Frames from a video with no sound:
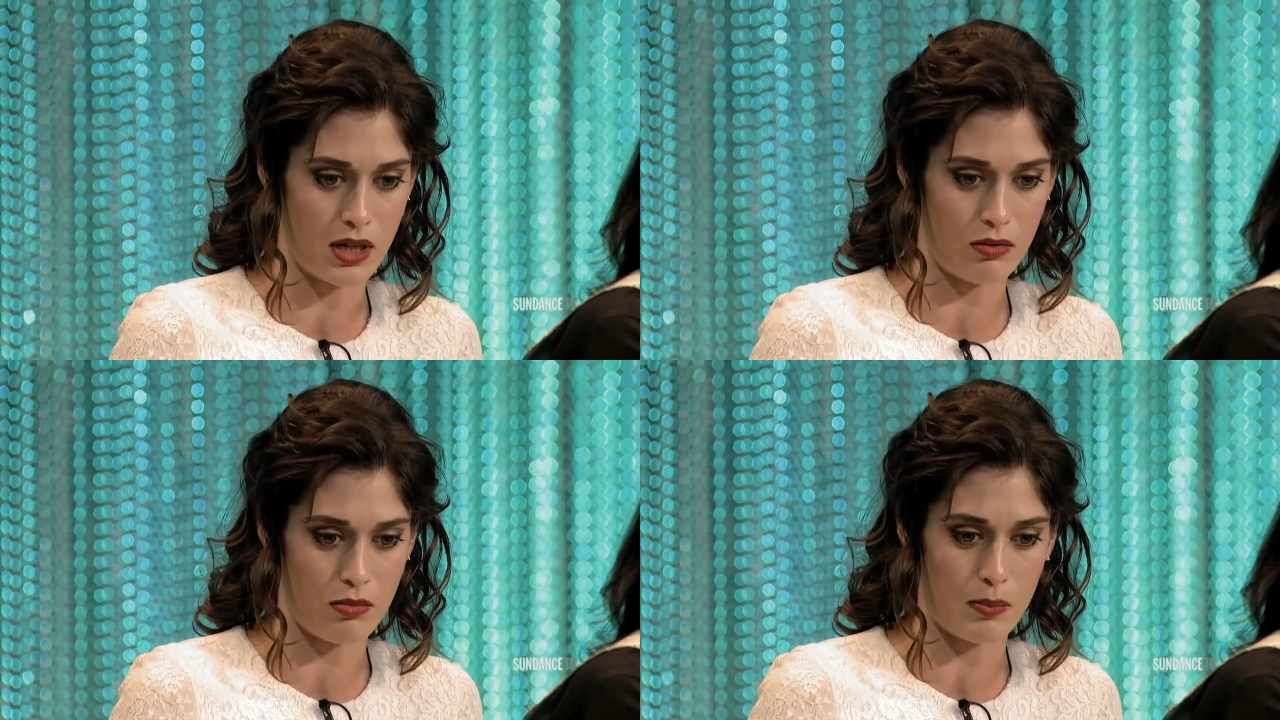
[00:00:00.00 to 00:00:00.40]

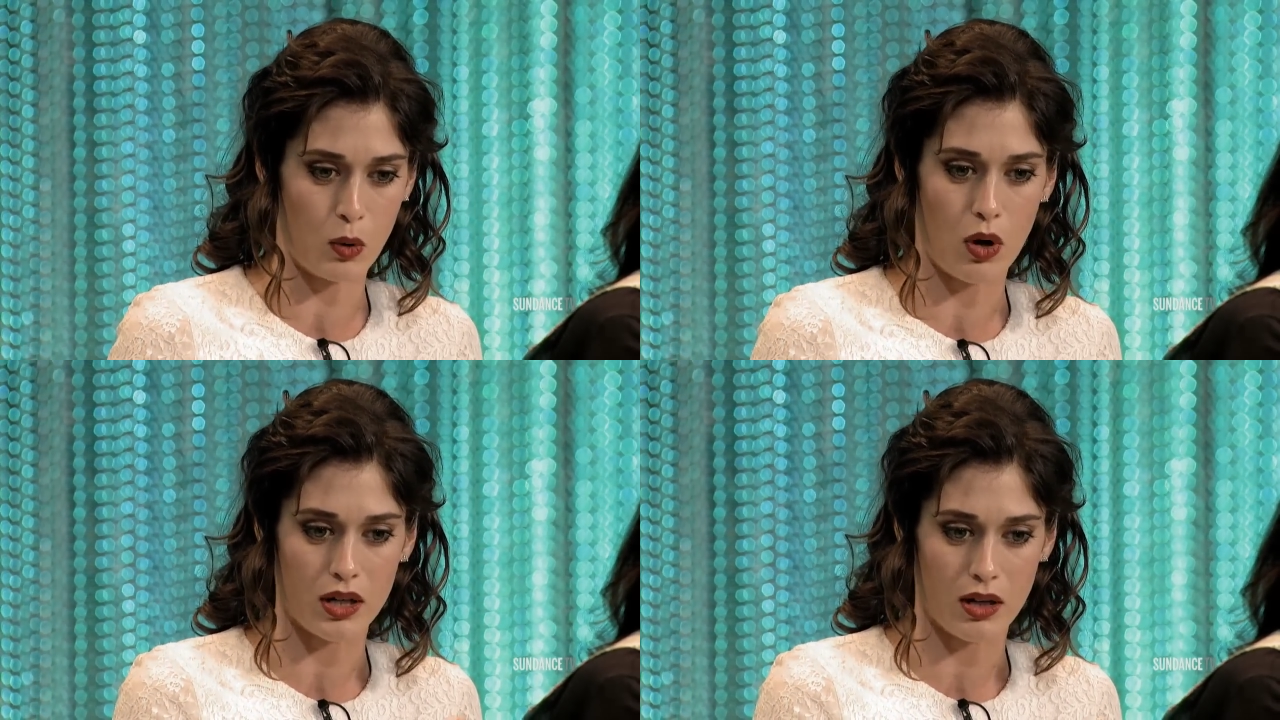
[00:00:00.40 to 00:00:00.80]
And I remember
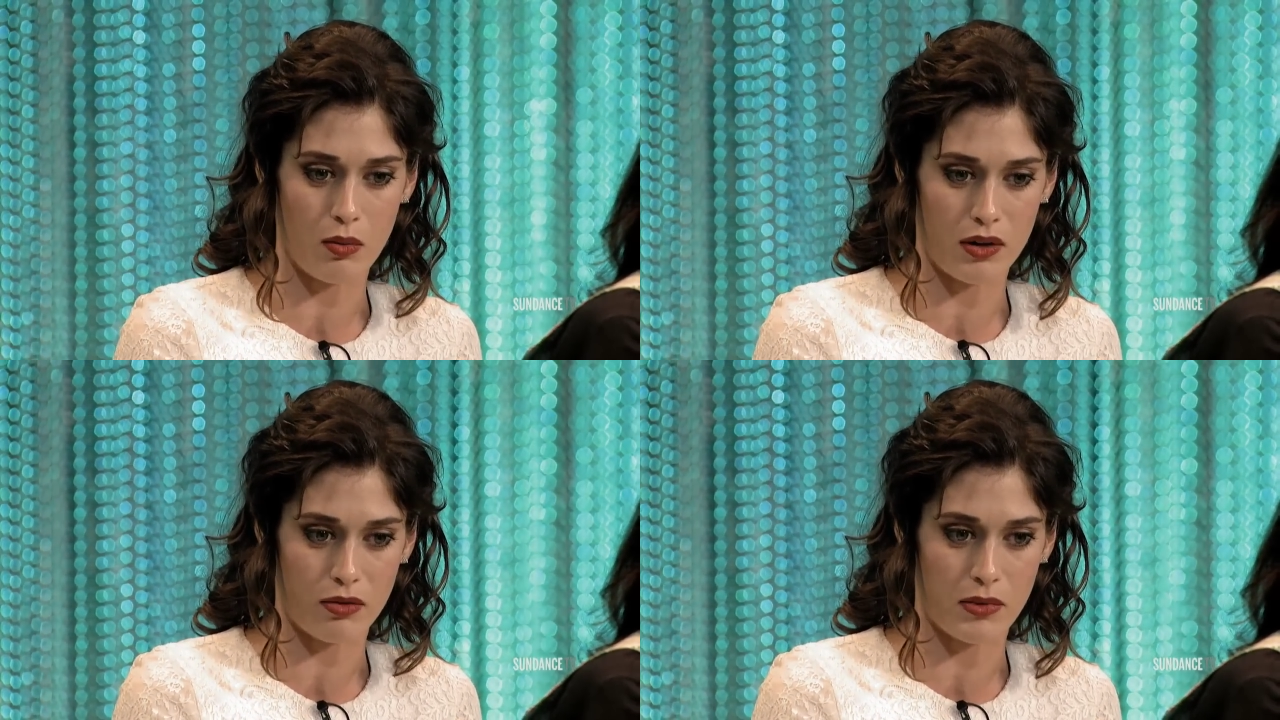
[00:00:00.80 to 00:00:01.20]
walking
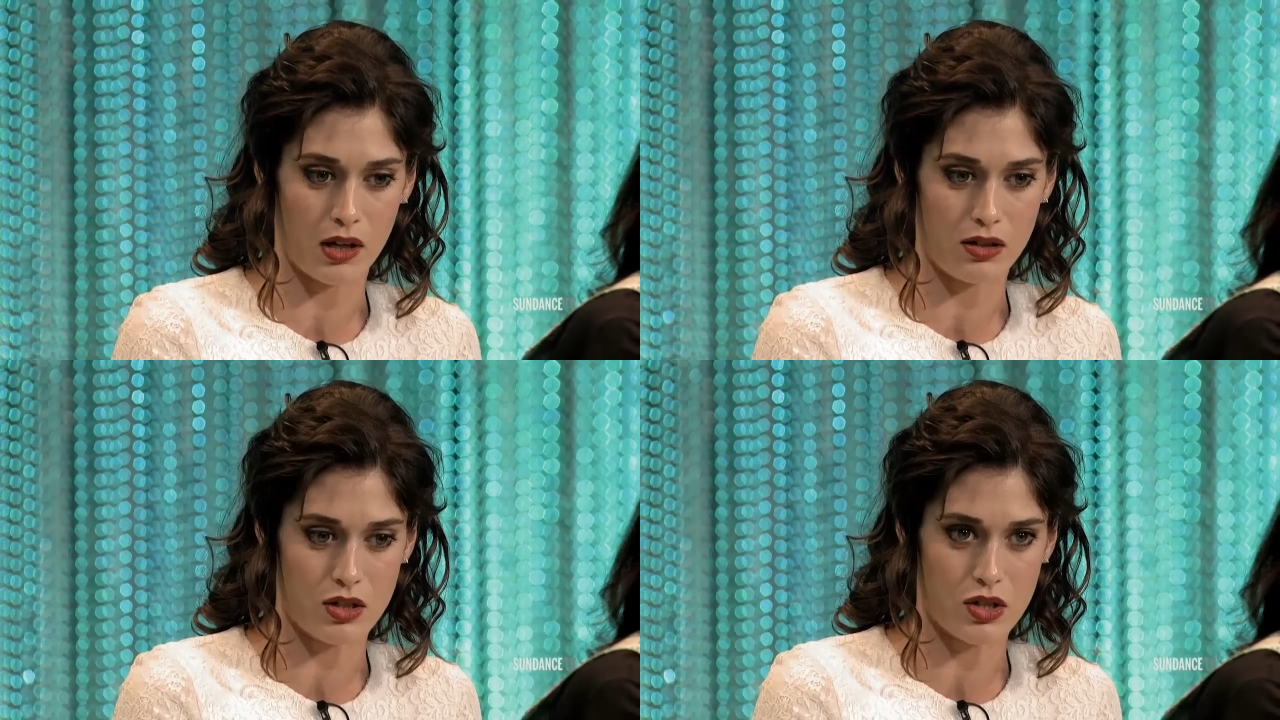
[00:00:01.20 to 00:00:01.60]
away from that
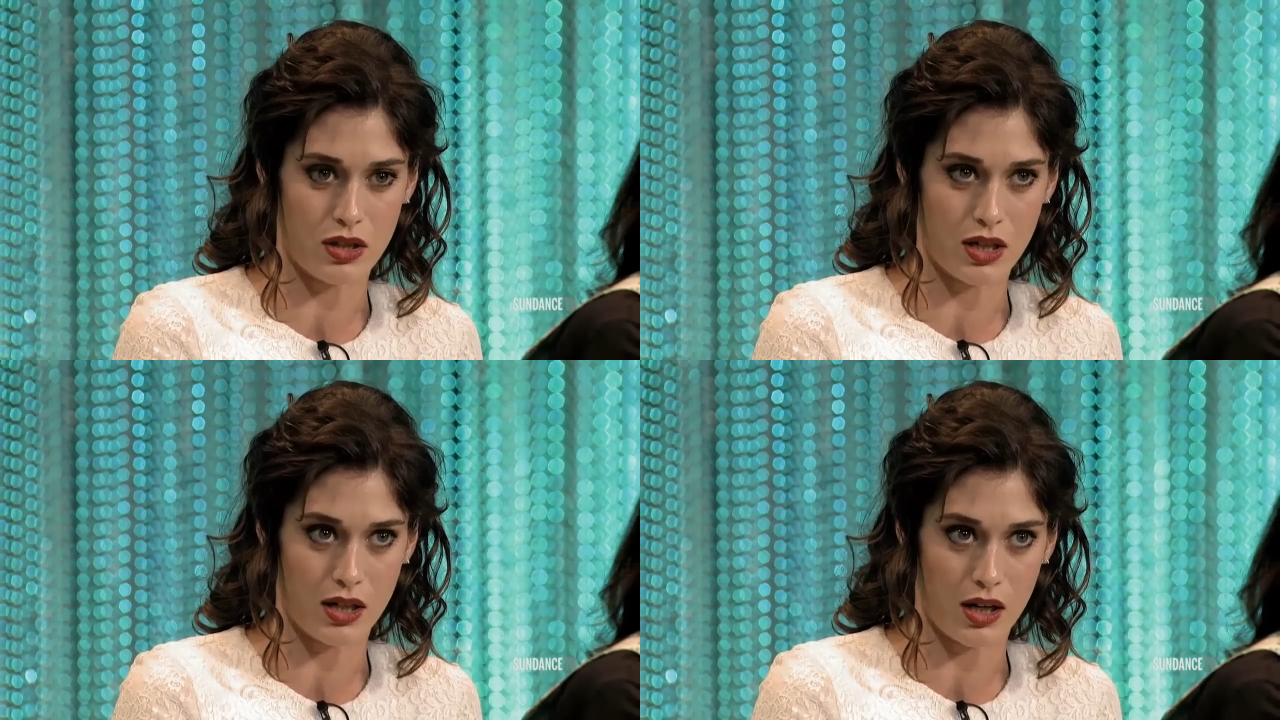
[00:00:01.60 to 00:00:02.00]

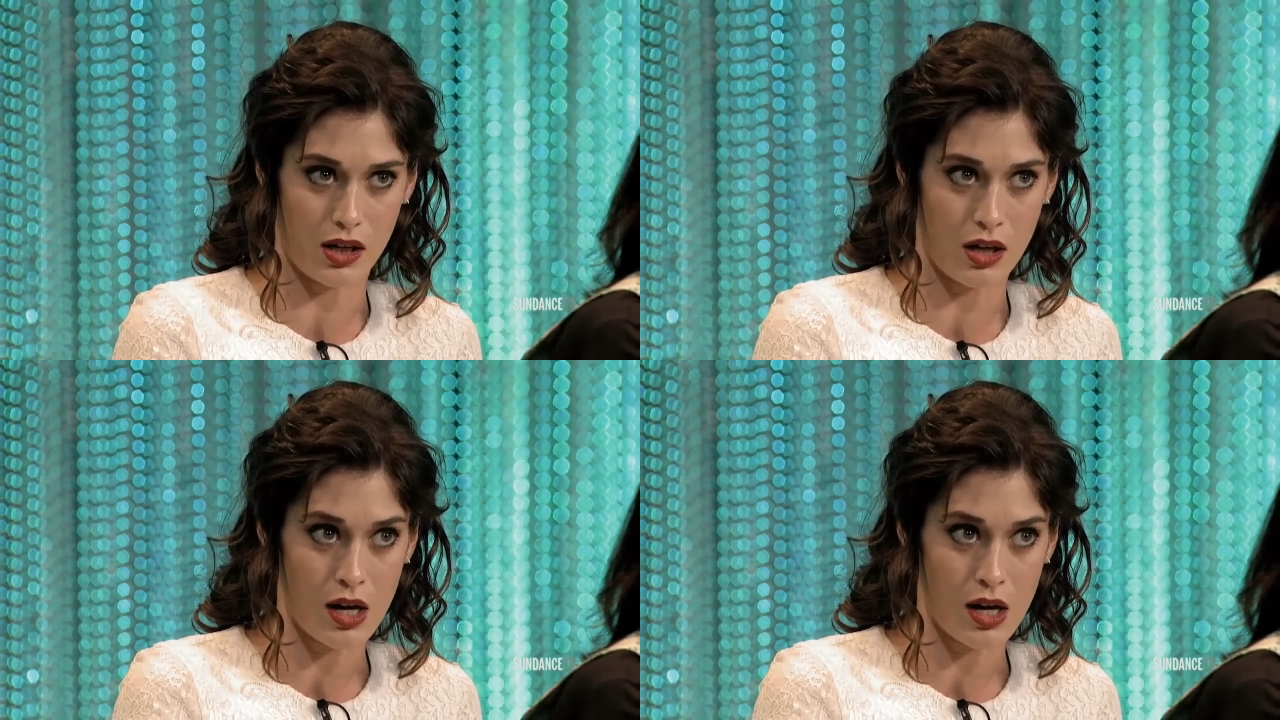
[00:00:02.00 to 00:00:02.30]
audition thinking,